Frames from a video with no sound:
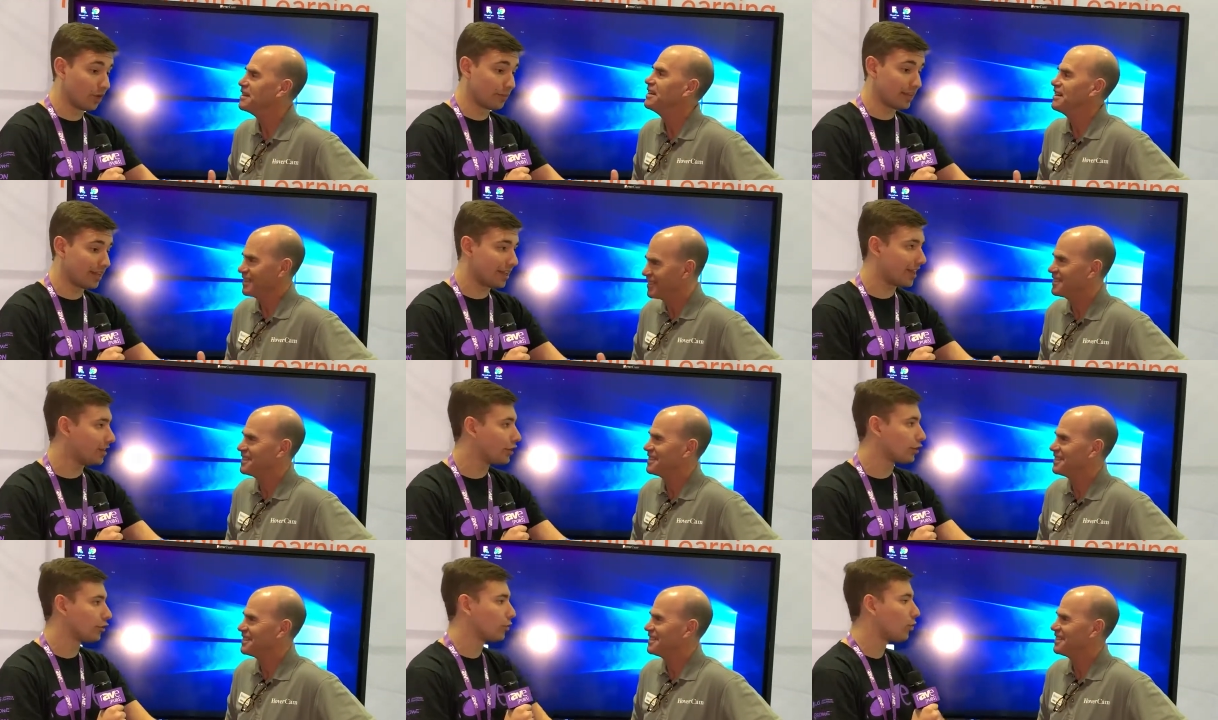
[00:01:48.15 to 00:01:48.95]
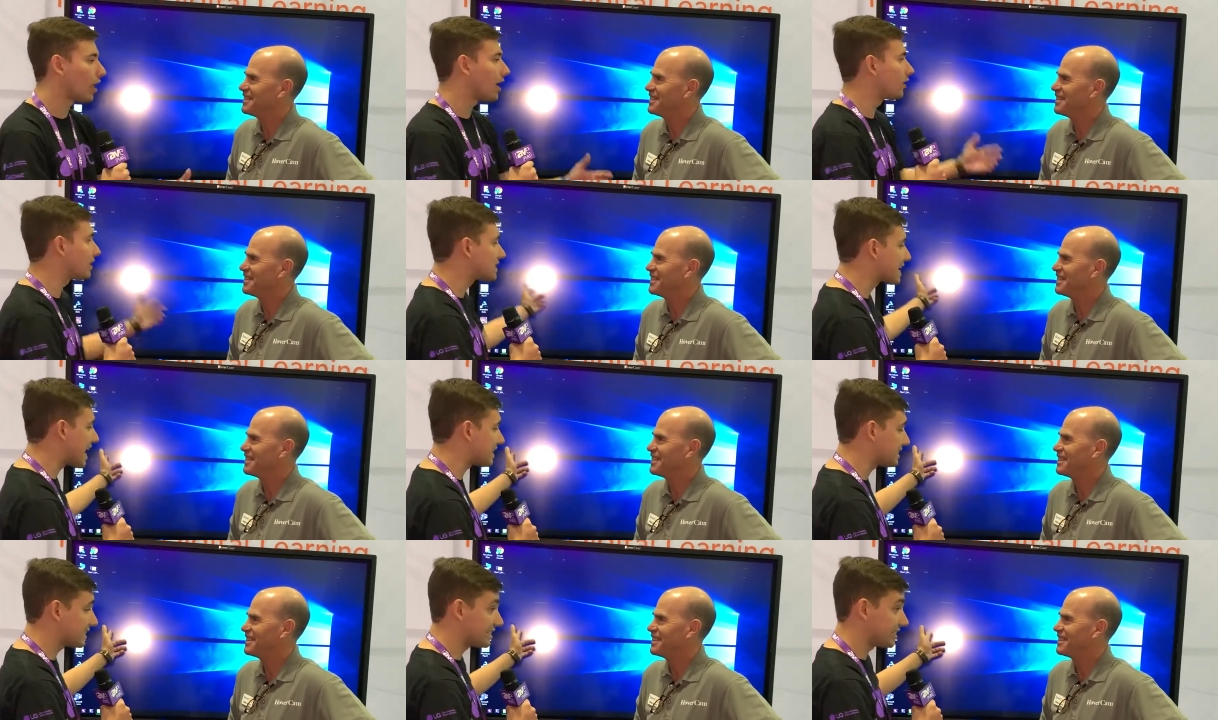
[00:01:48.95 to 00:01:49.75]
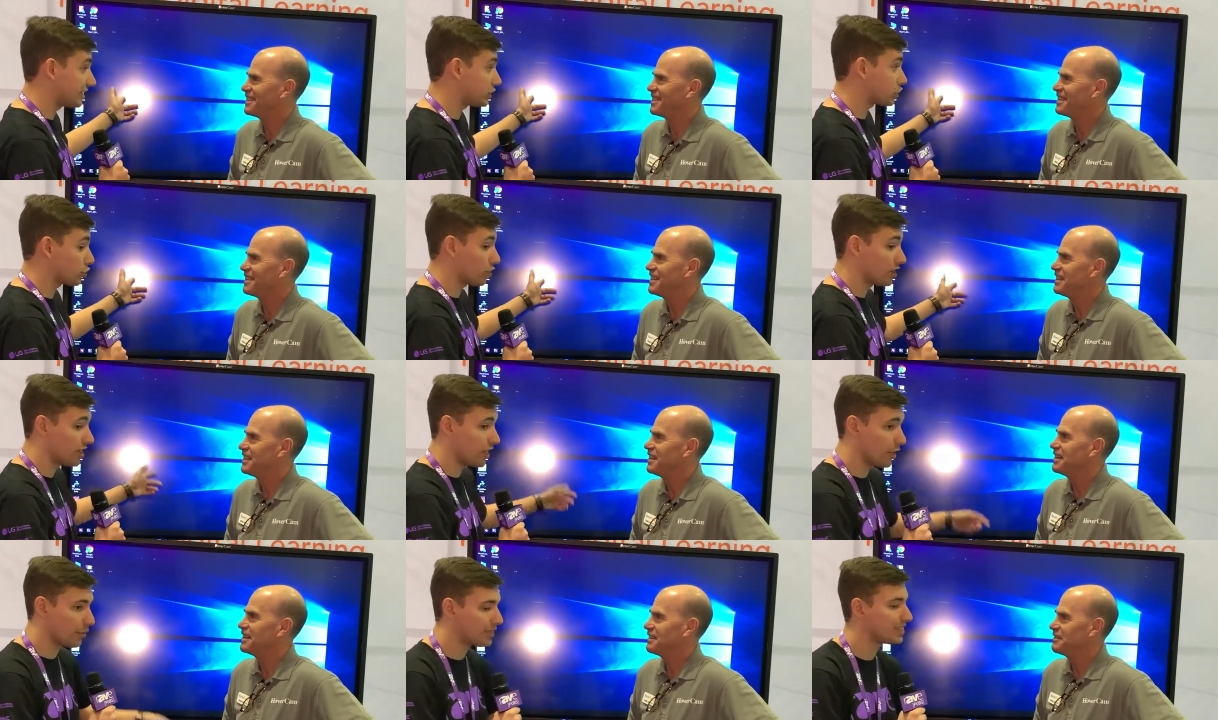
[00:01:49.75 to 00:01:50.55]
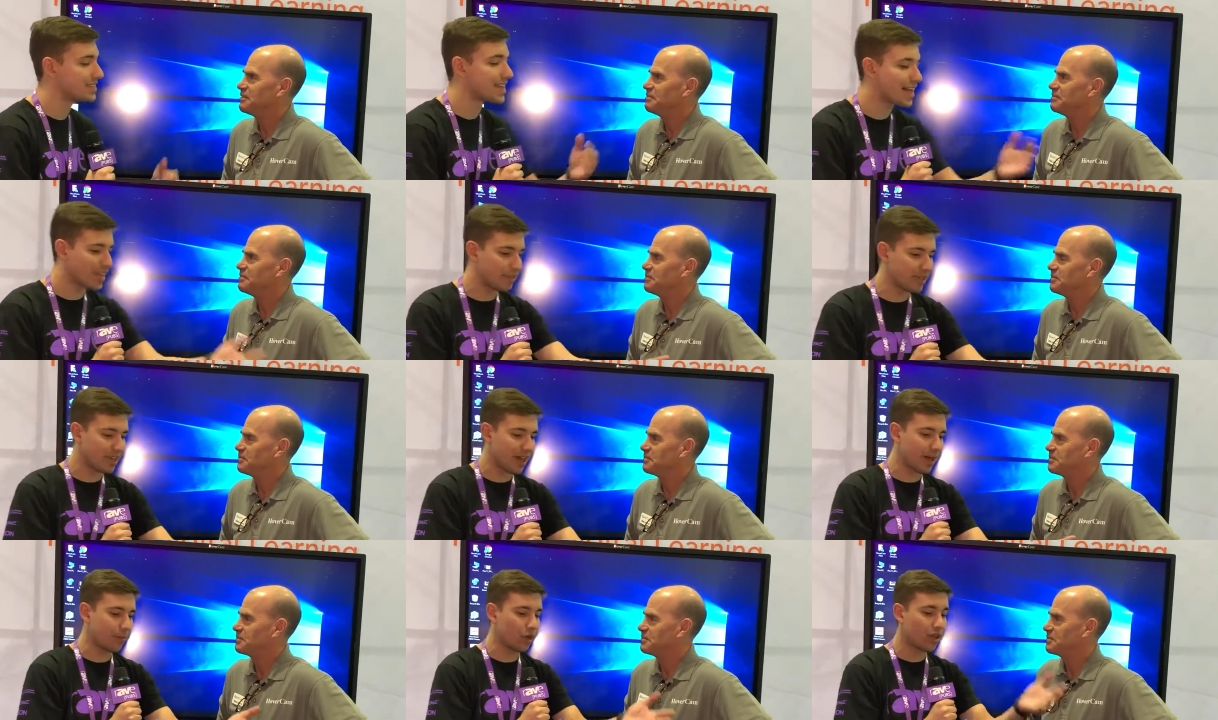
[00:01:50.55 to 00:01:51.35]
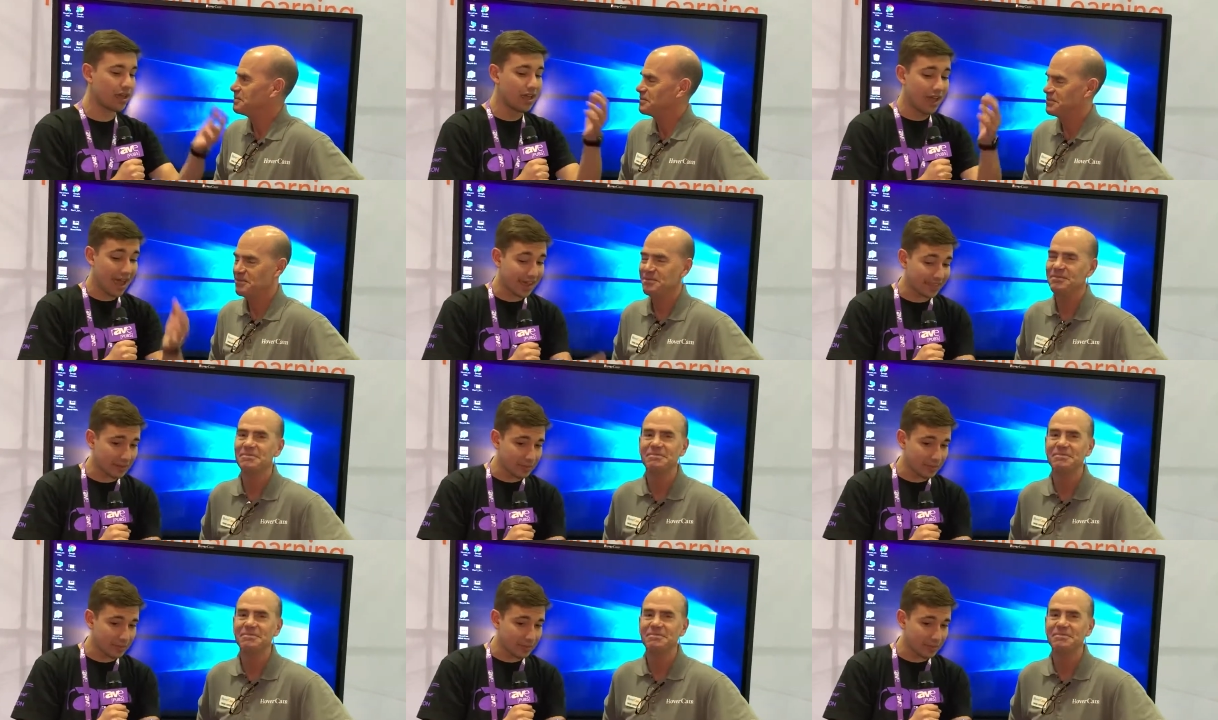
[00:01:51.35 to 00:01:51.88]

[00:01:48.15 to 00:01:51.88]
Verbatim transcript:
Speaker 1: I mean, and you're wireless casting to the screen here with the document camera and the